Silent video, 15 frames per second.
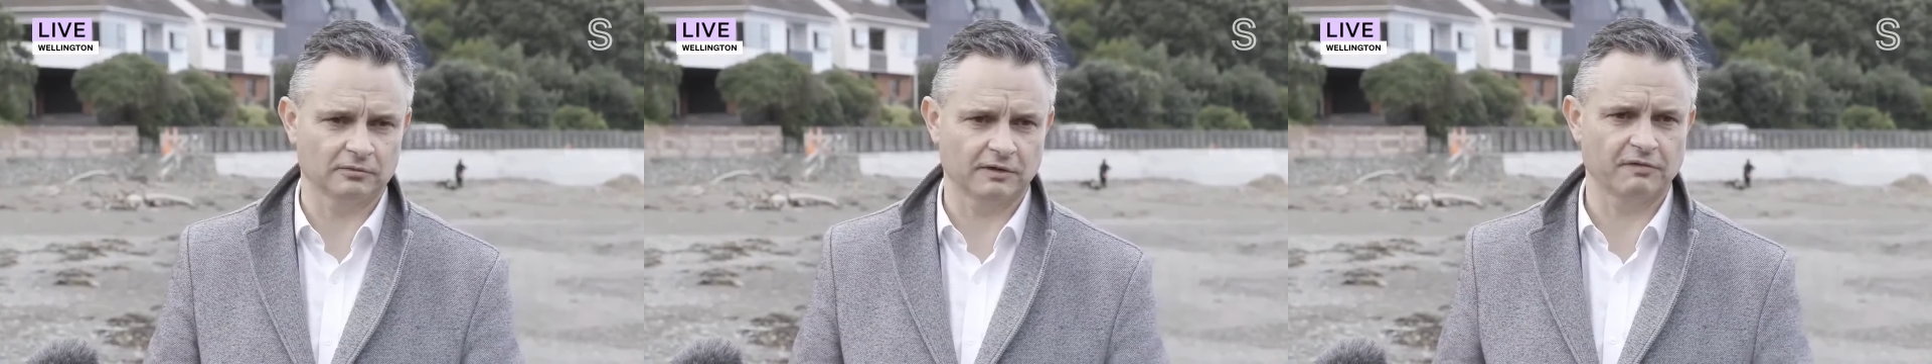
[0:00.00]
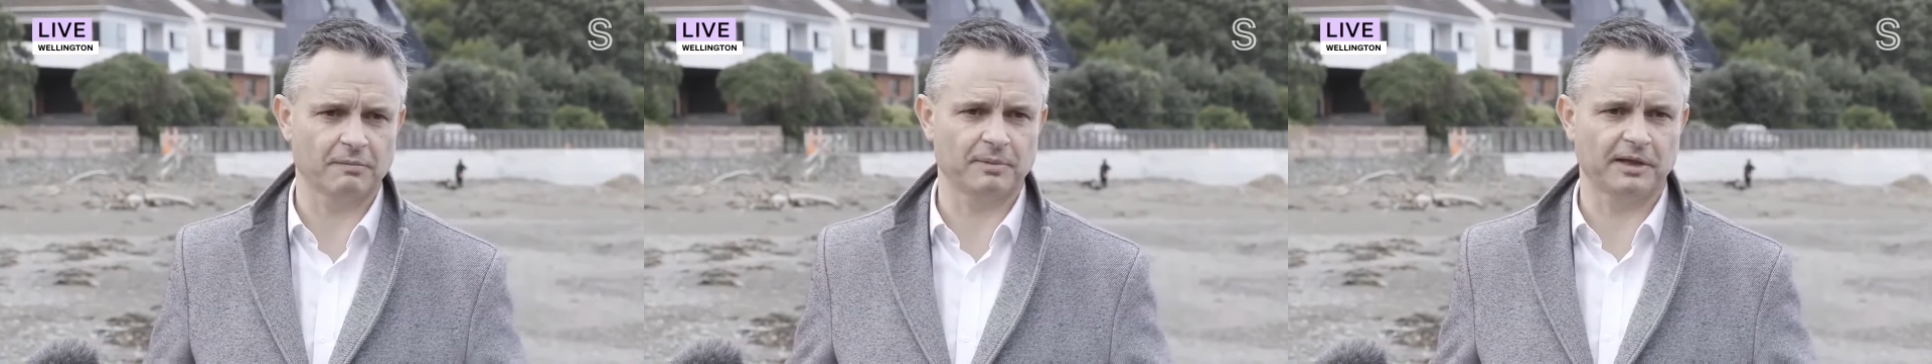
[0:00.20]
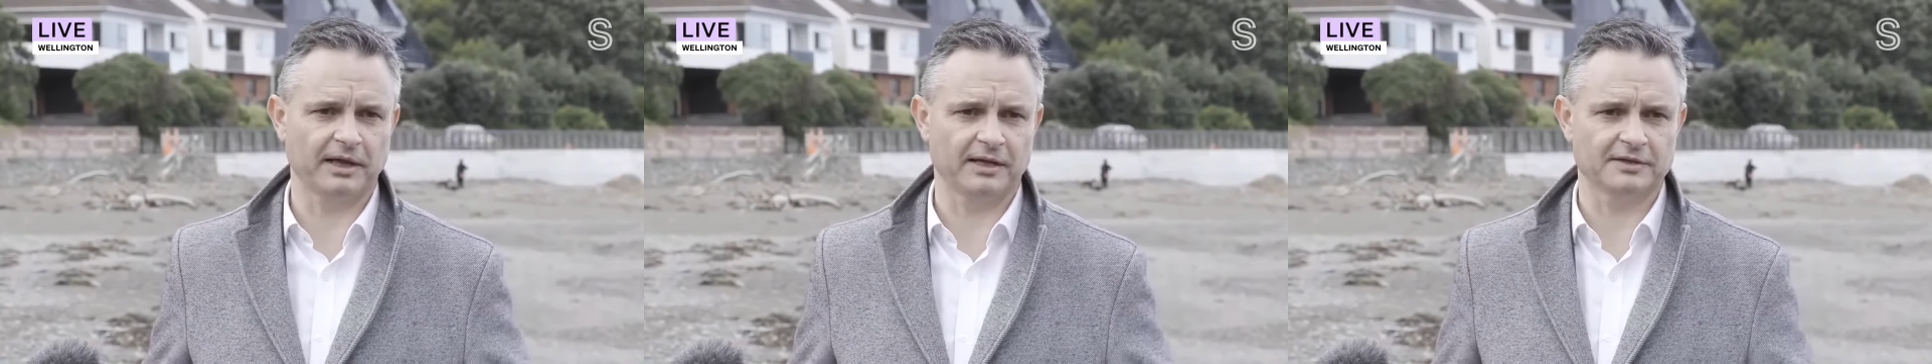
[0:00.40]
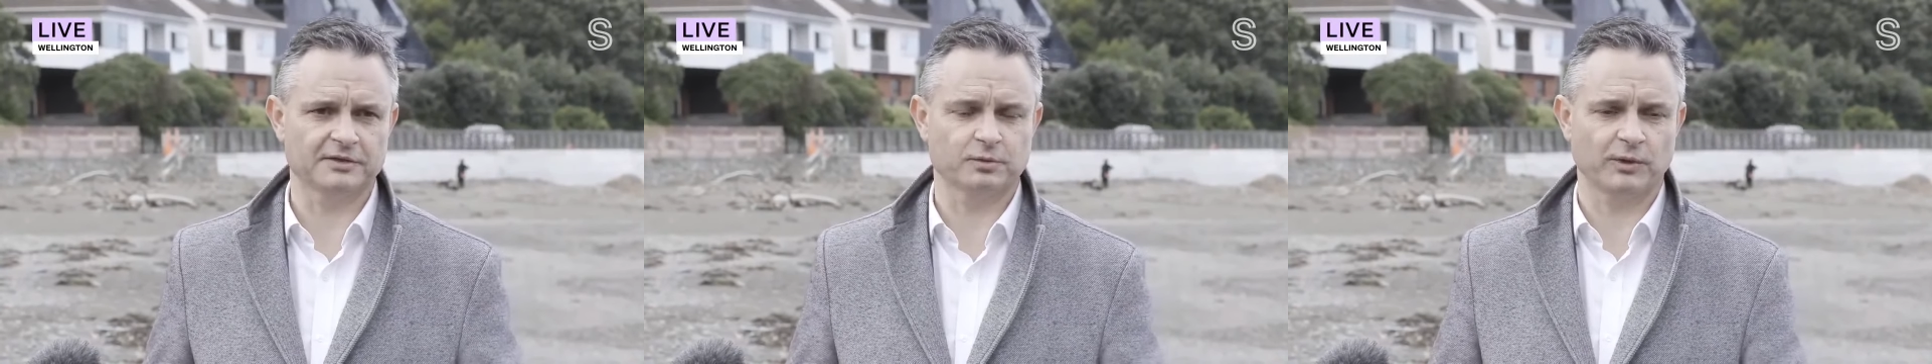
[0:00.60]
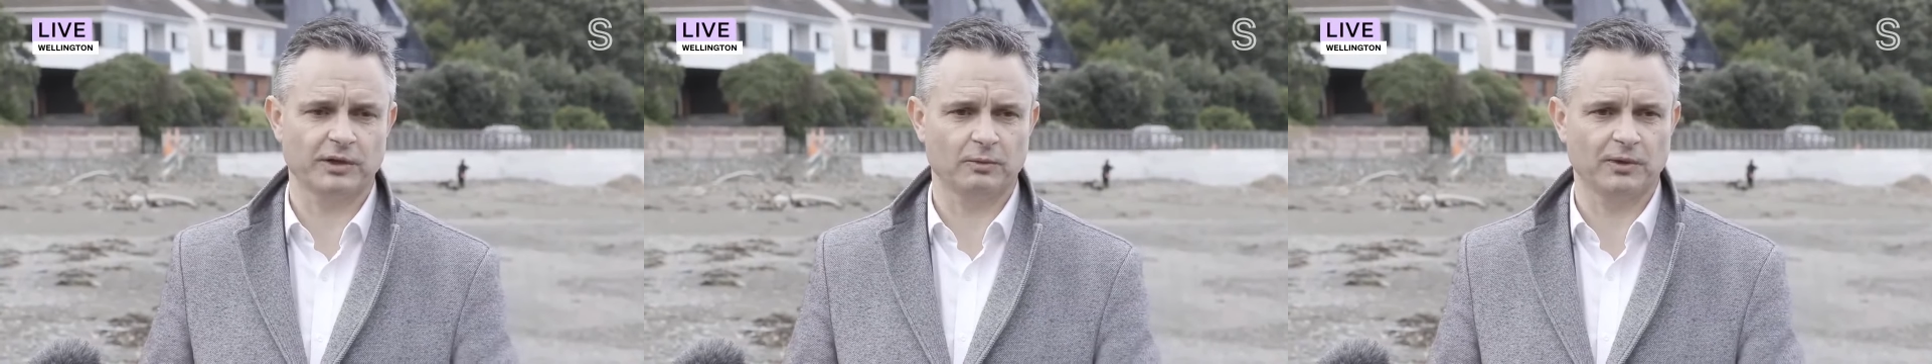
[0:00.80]
river
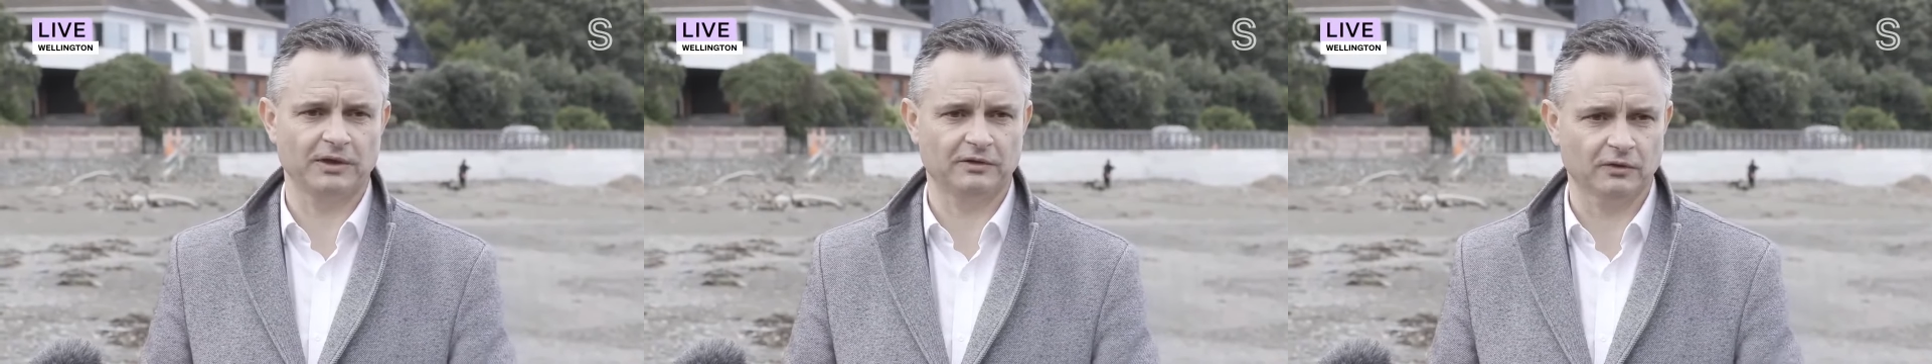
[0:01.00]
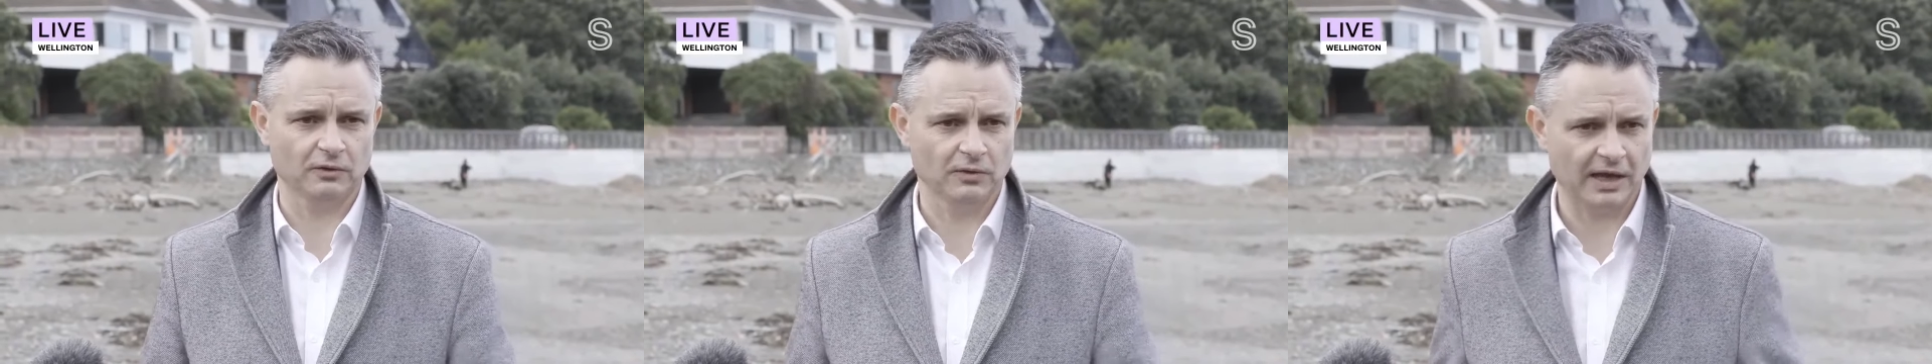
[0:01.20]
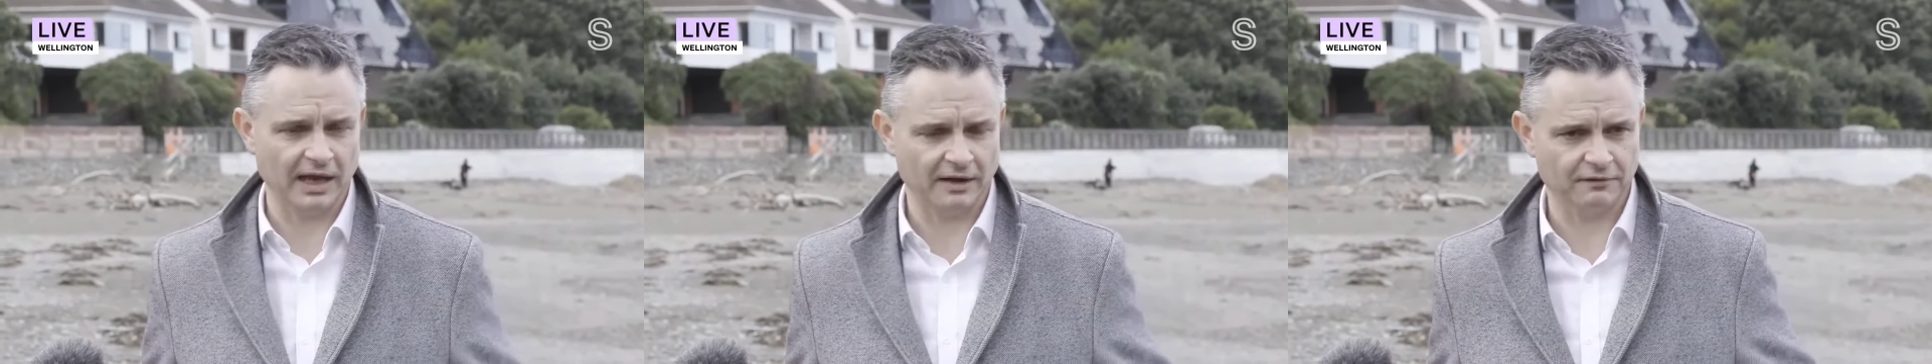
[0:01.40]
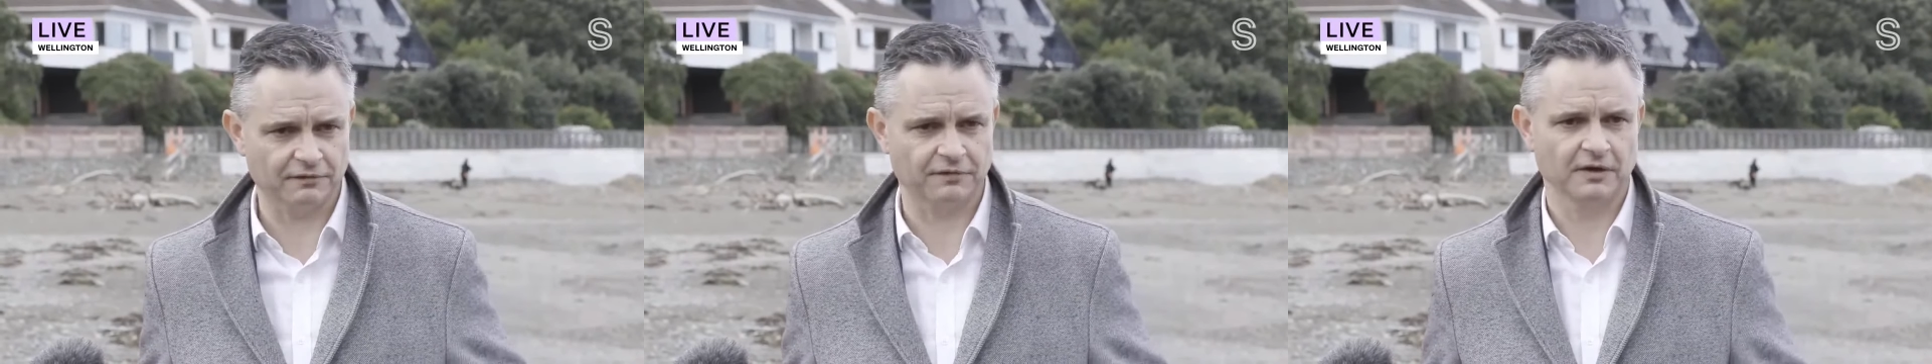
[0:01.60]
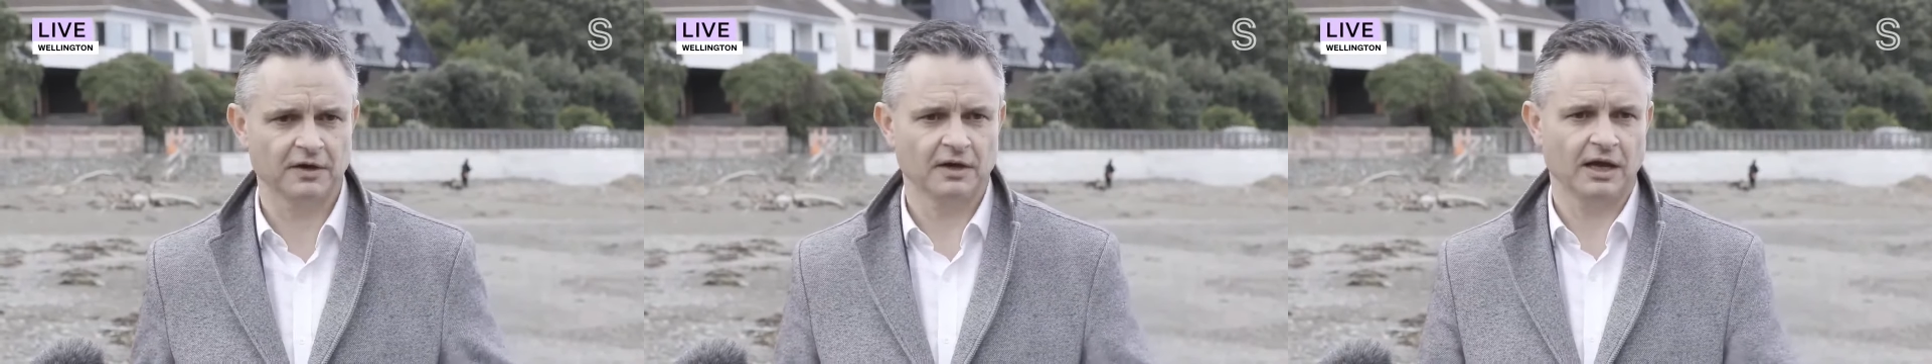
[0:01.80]
plains where we do
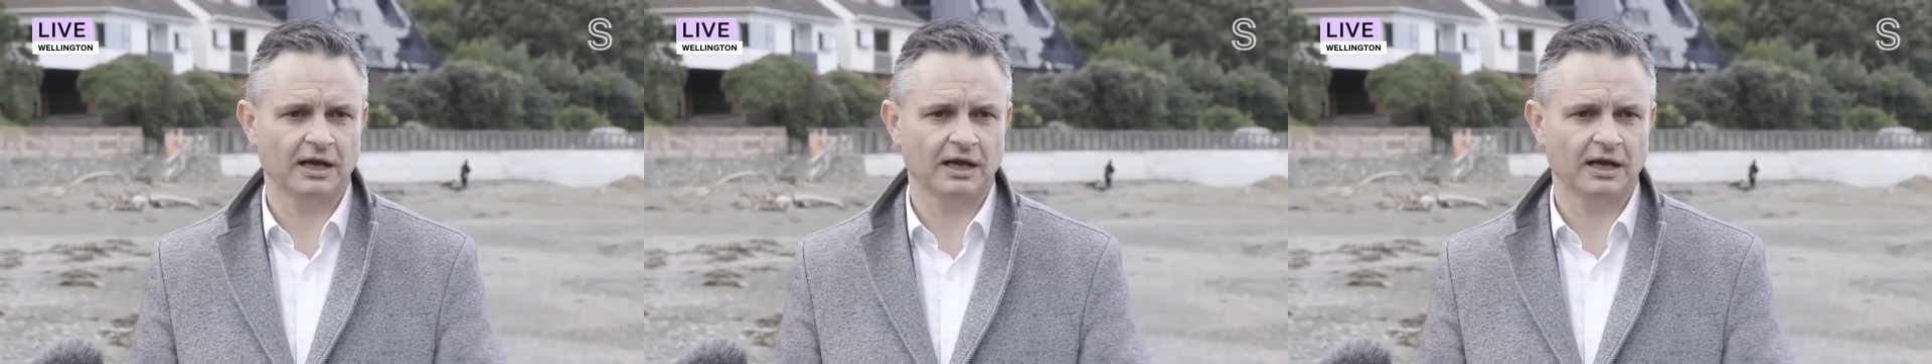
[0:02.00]
have